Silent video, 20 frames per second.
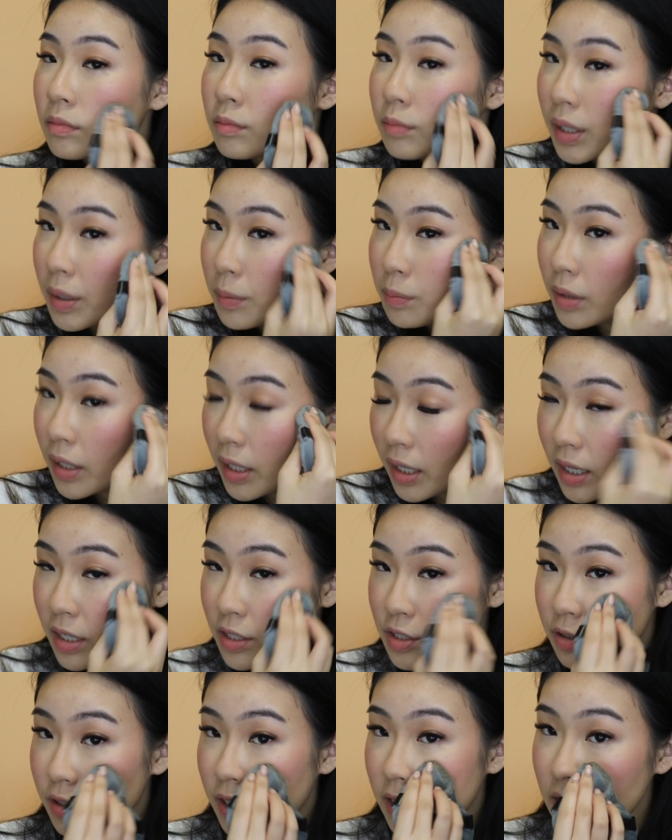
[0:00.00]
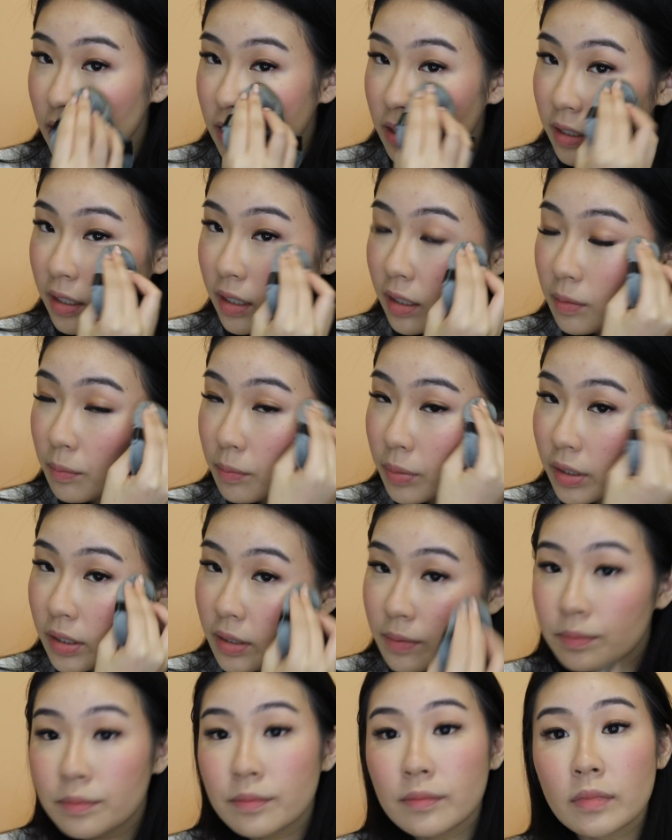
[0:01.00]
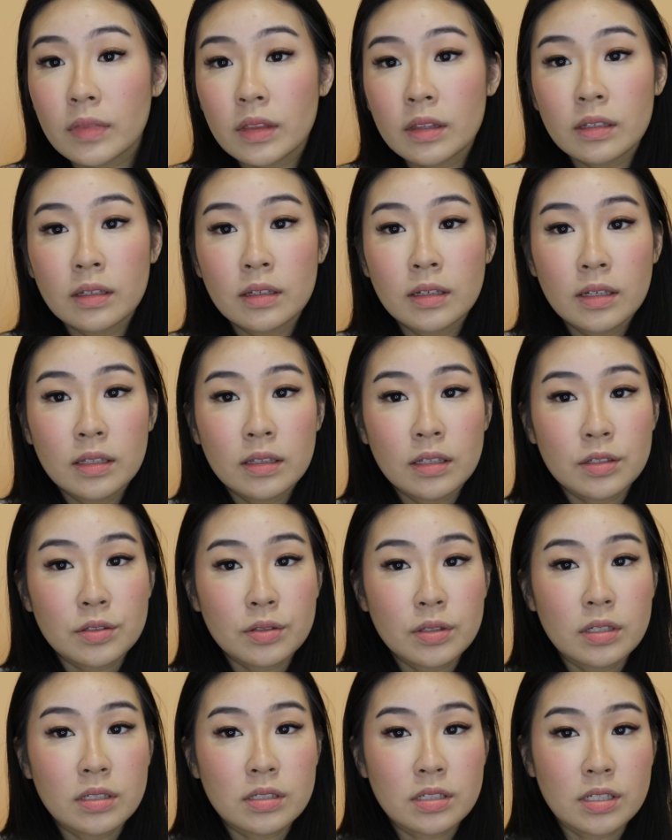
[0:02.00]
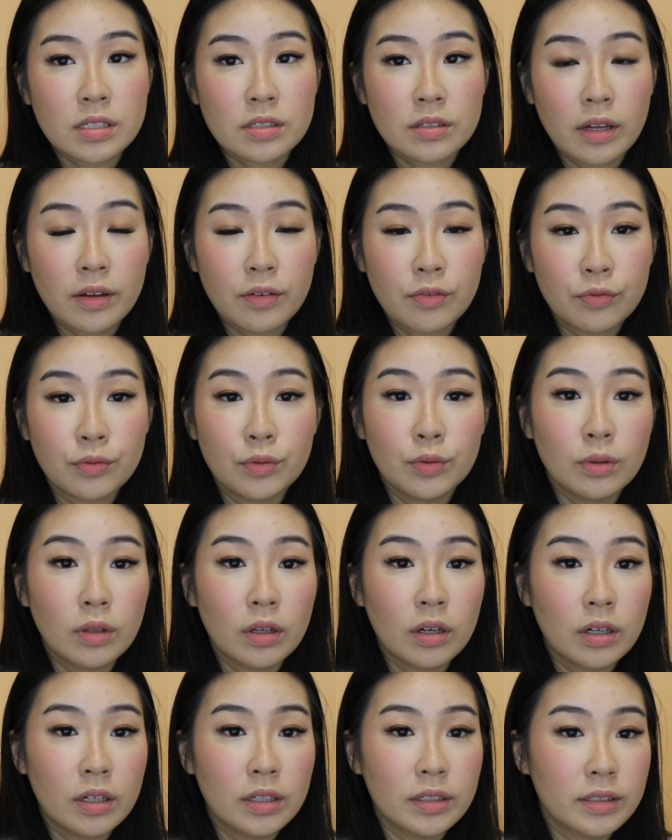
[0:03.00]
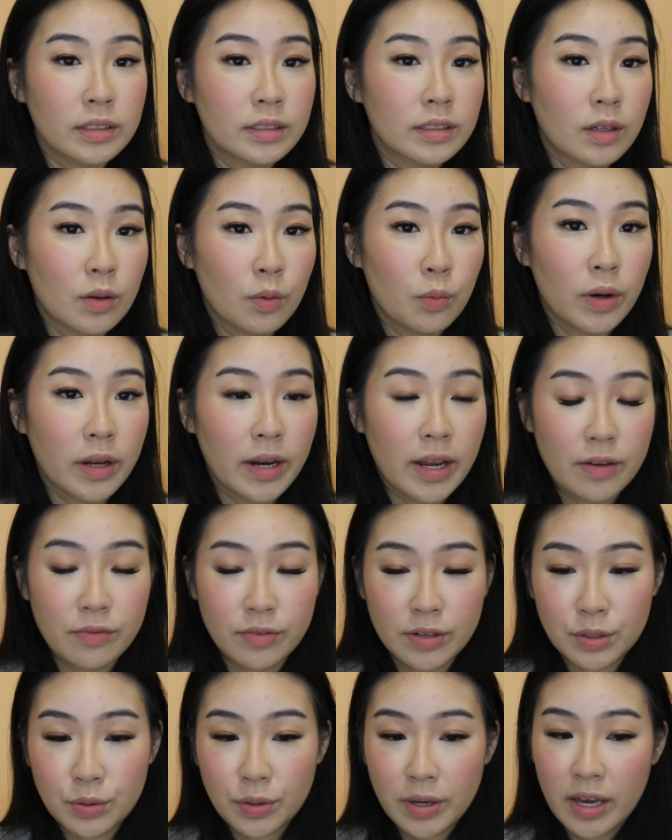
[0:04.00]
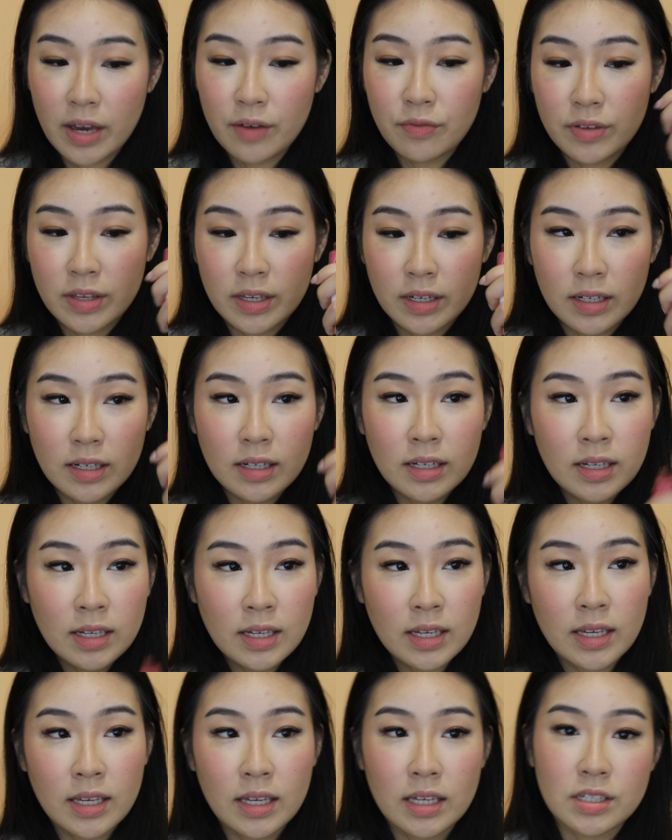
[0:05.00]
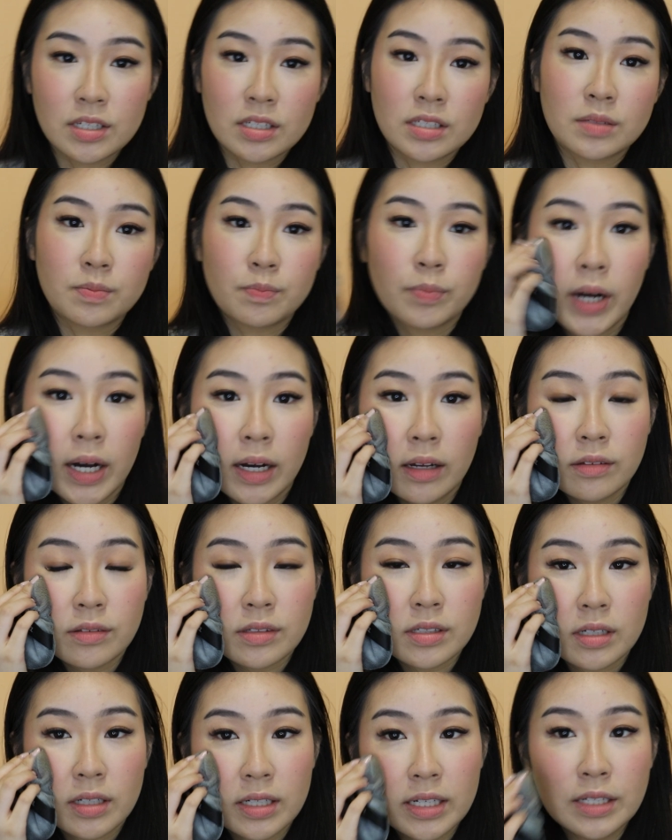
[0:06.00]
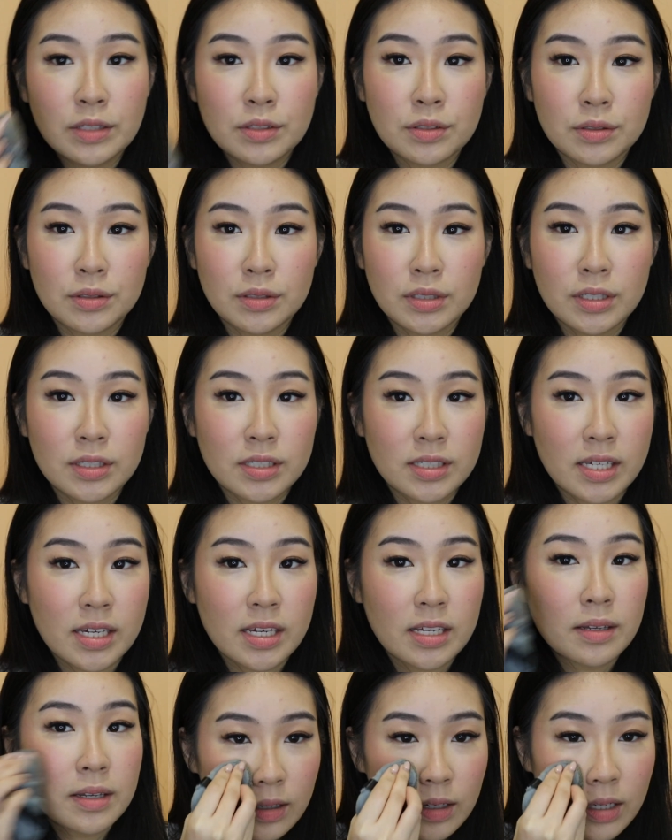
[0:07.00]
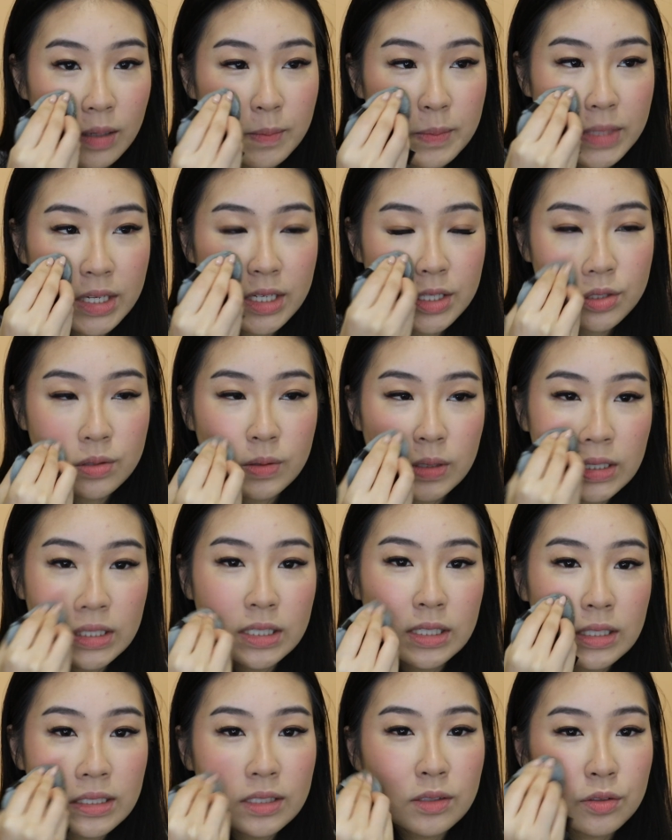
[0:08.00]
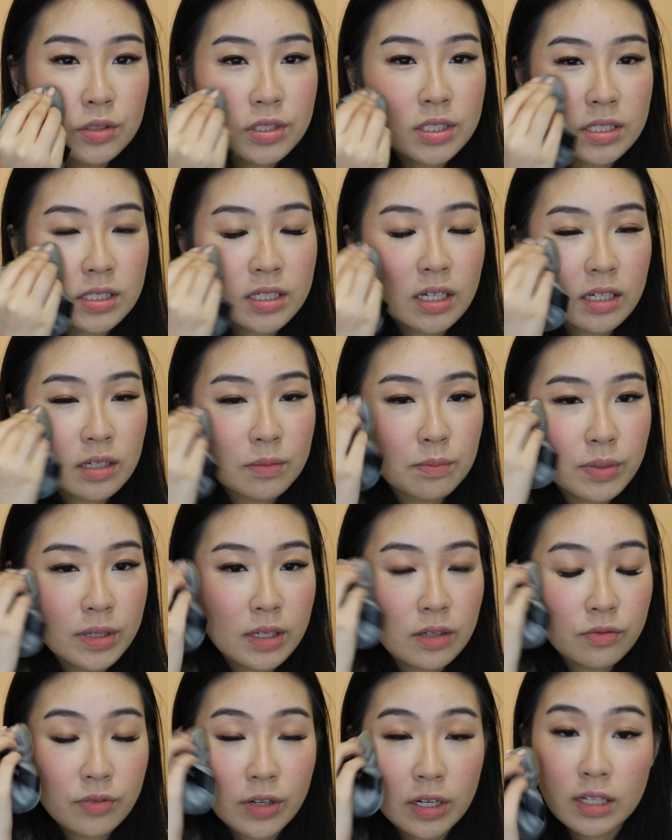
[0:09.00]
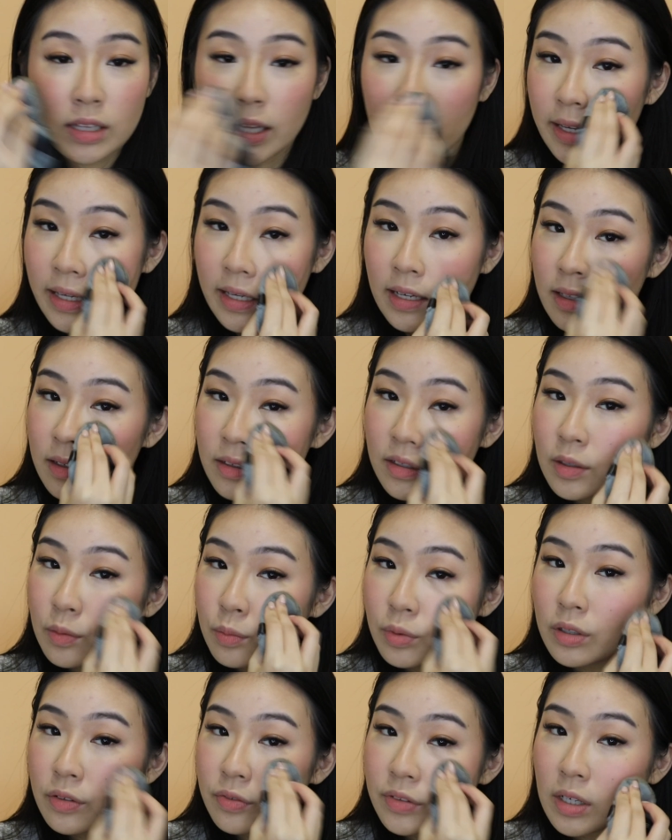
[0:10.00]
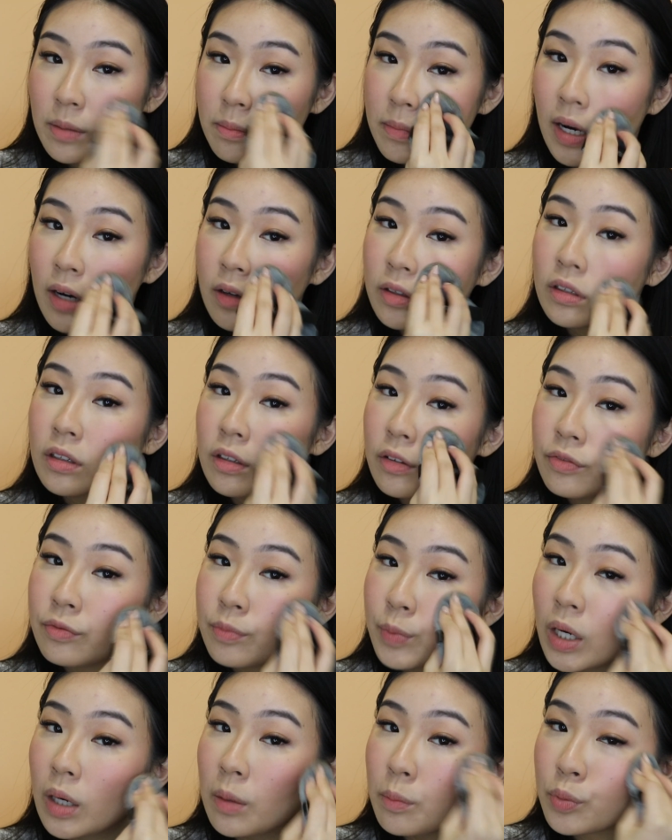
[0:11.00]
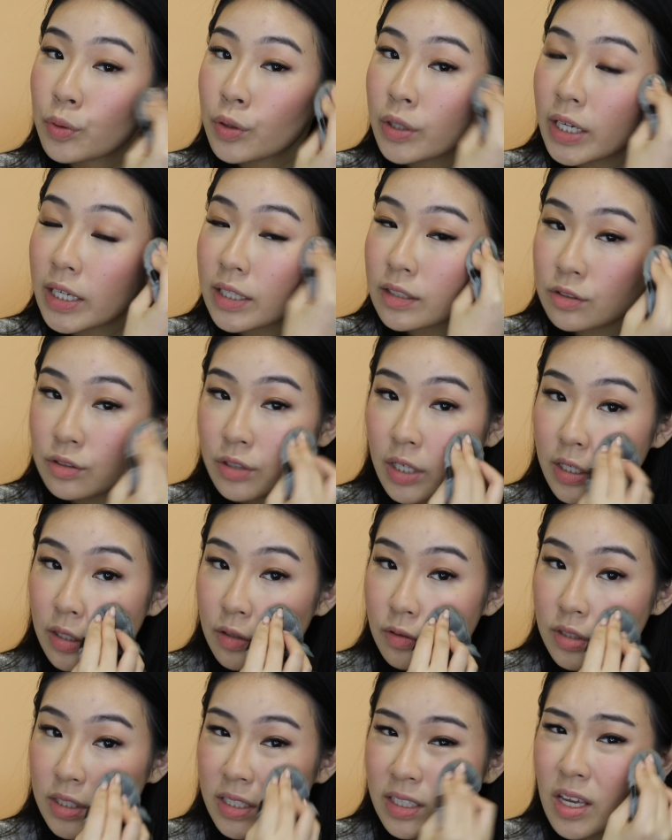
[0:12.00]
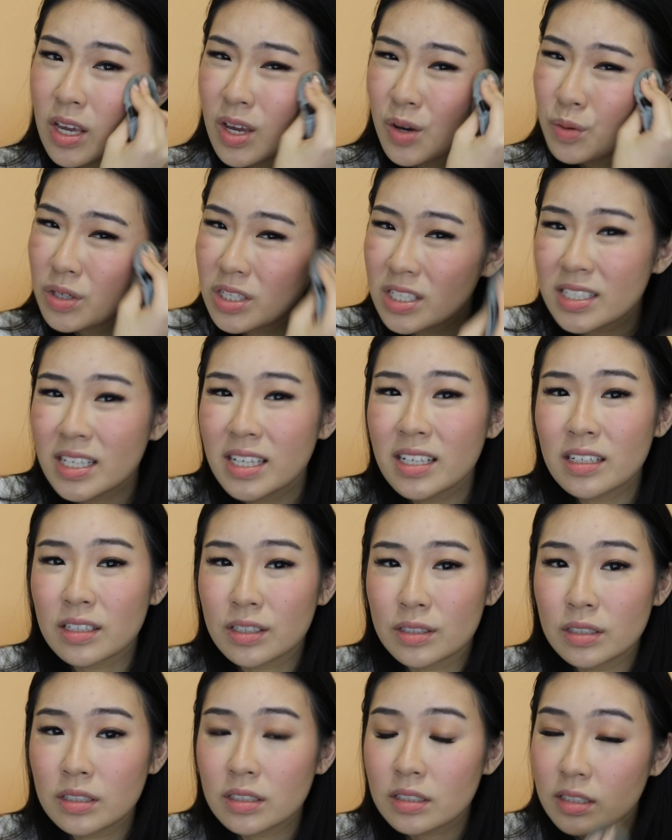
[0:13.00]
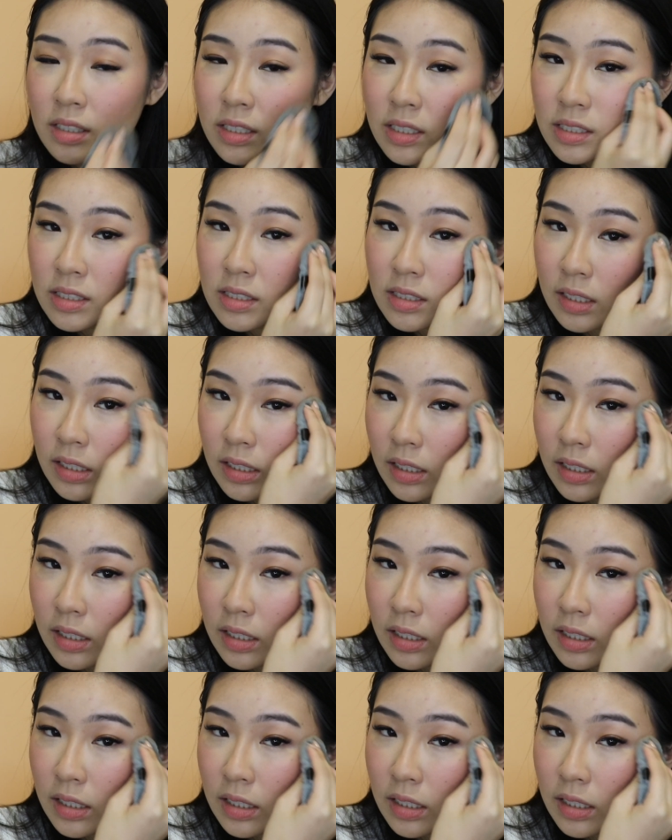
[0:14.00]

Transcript: my blush or anything. But this one is just like full on. Whatever you have here, it just pounds into your skin. This one, you just gotta be very light-handed with the amount of products you are using, which is kind of good because